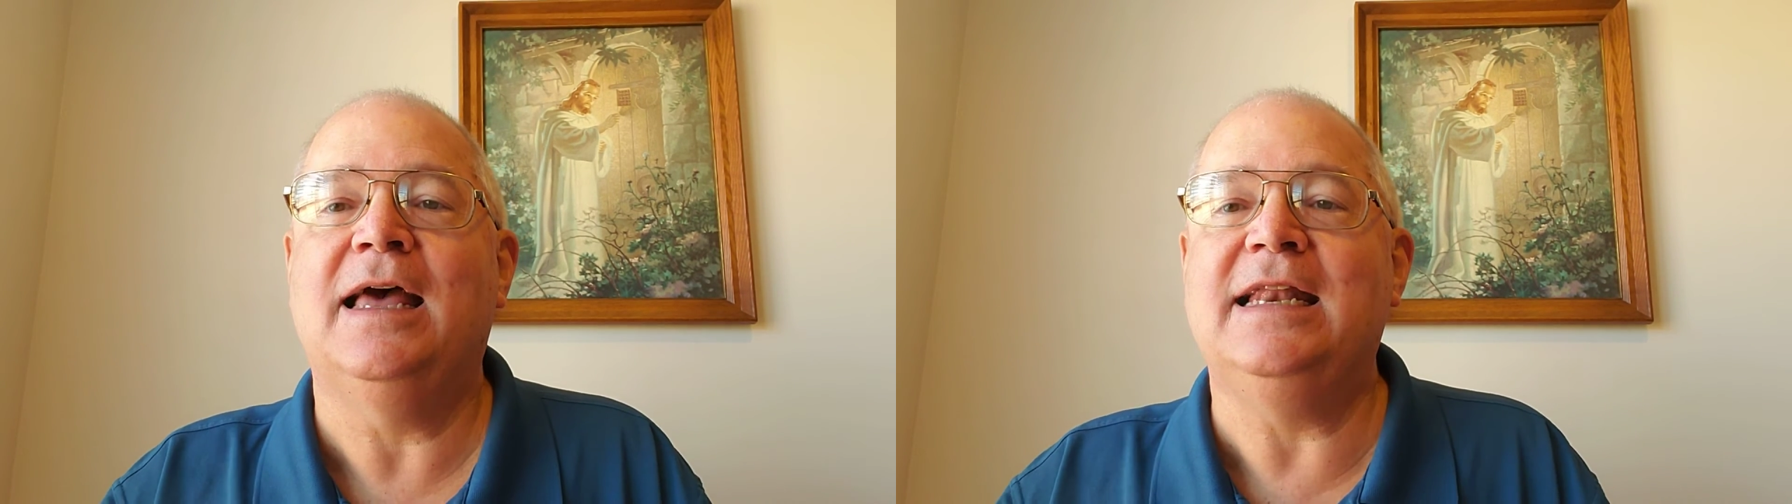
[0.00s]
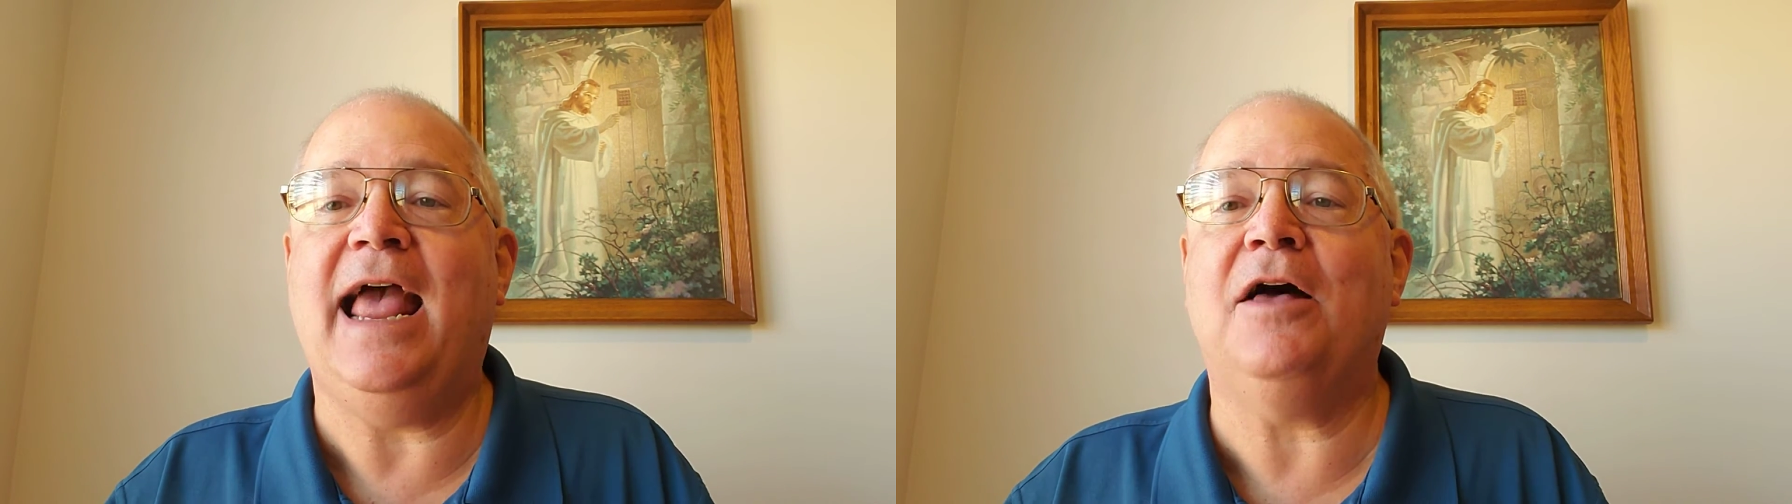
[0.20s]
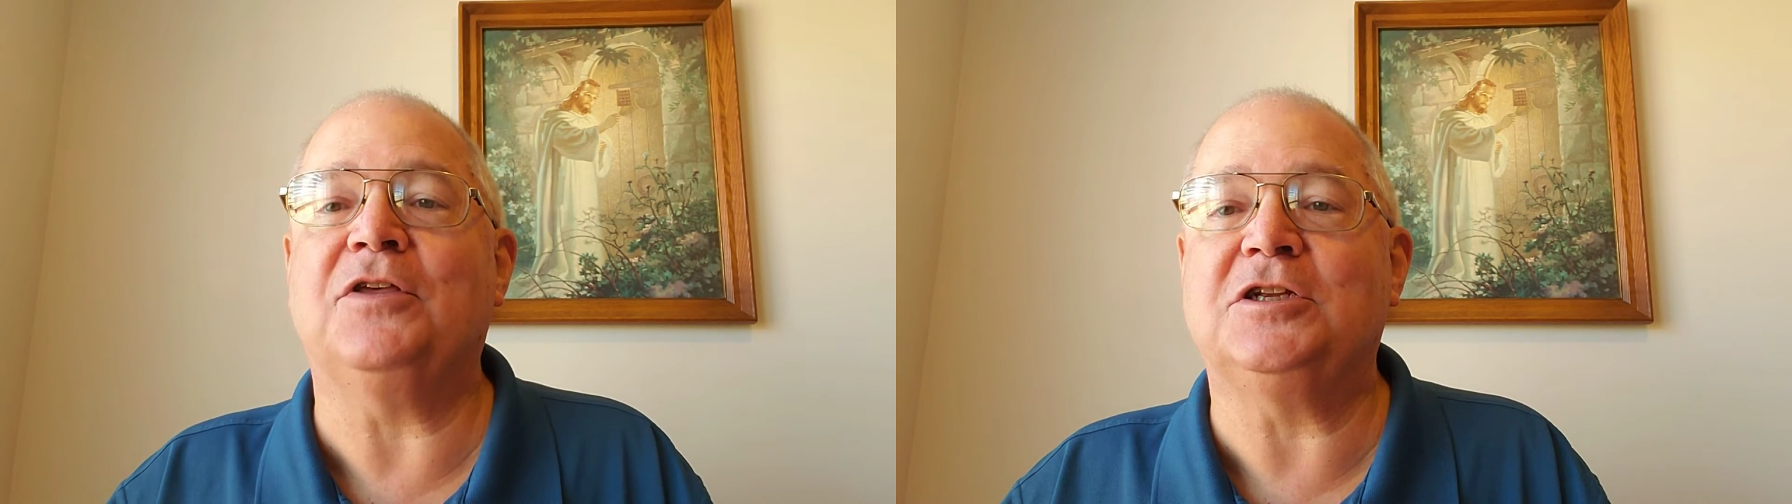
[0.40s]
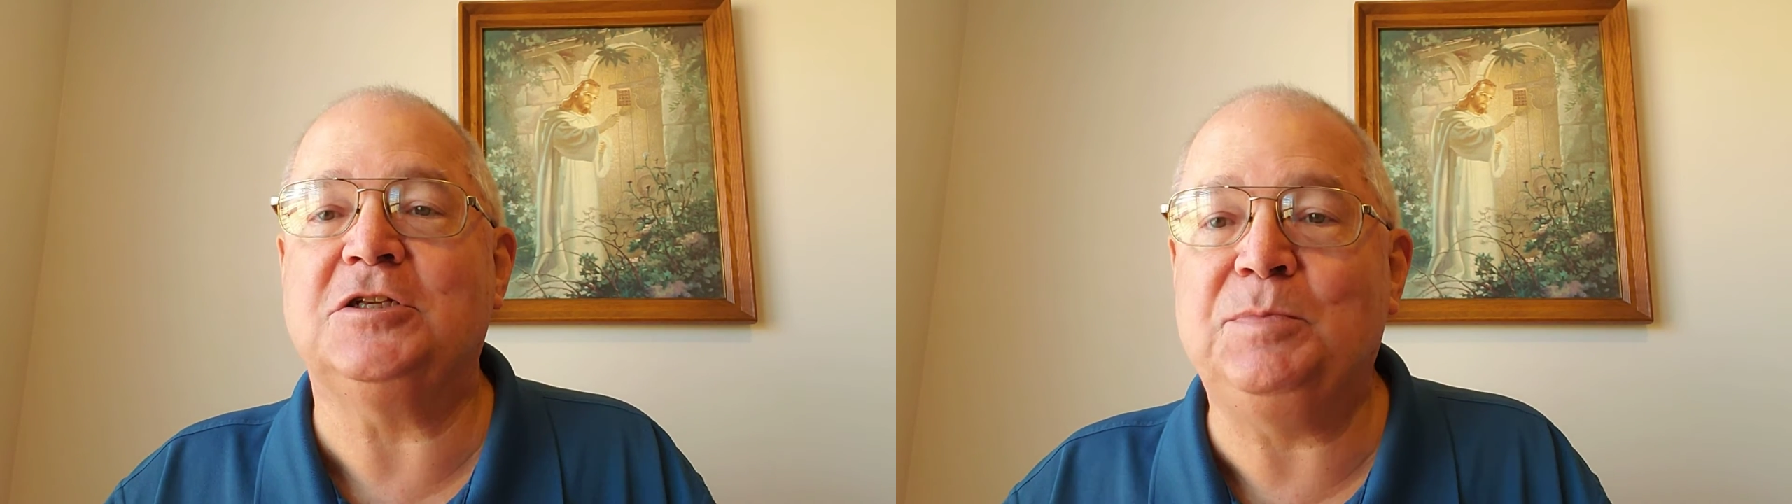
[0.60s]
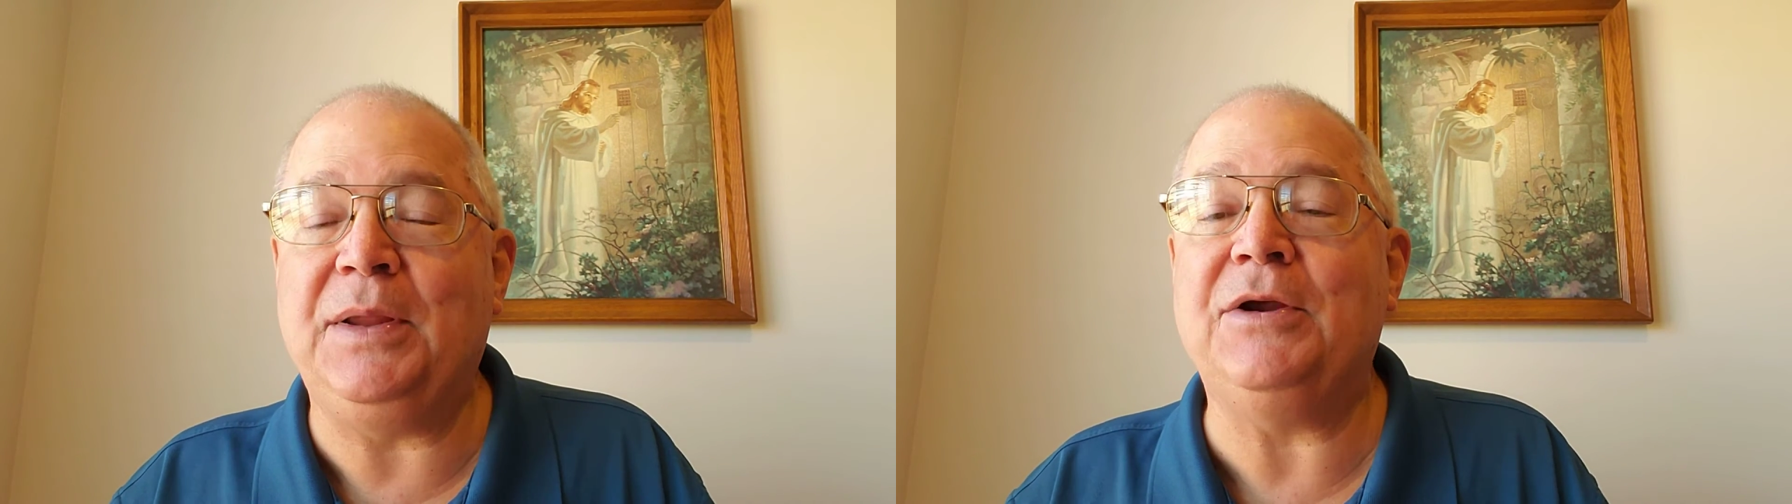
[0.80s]
Now the
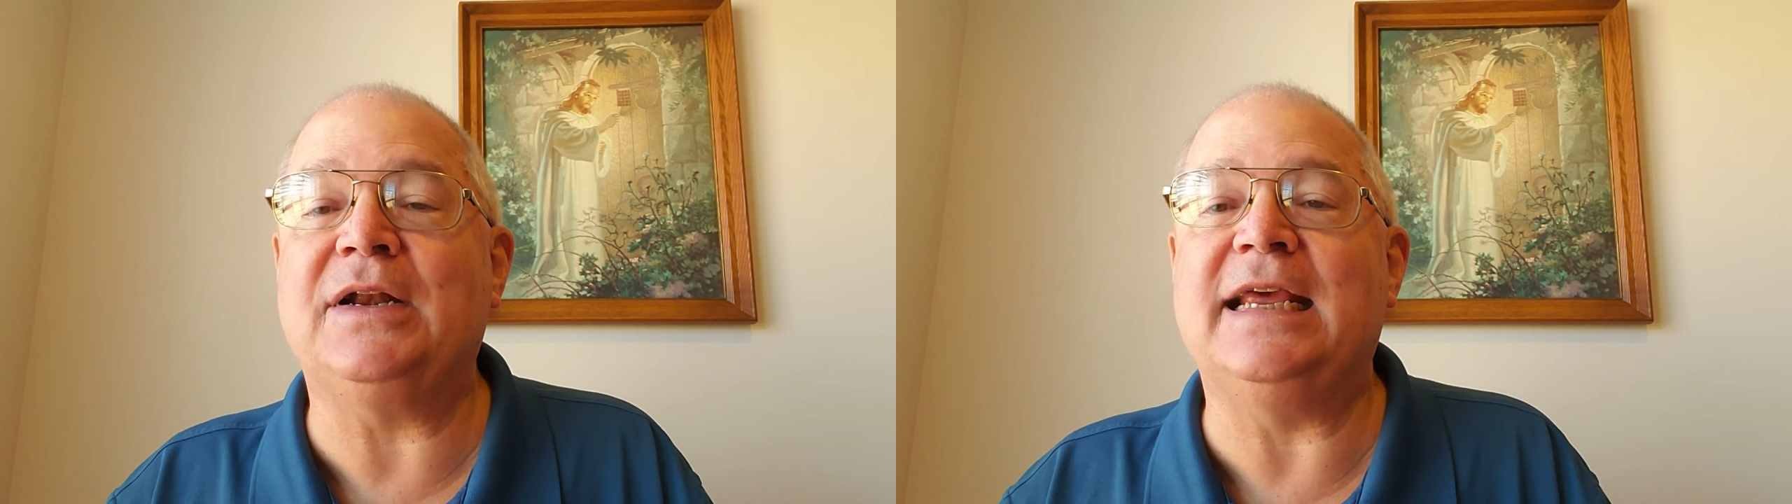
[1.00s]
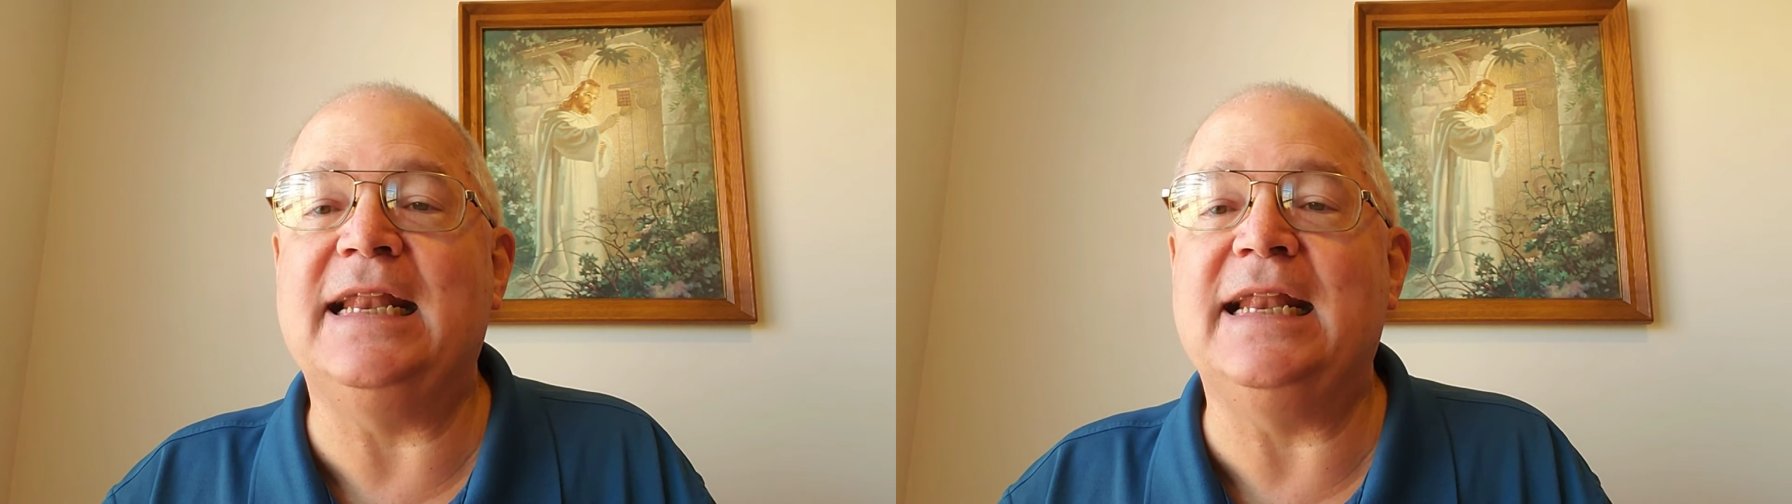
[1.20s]
Spirit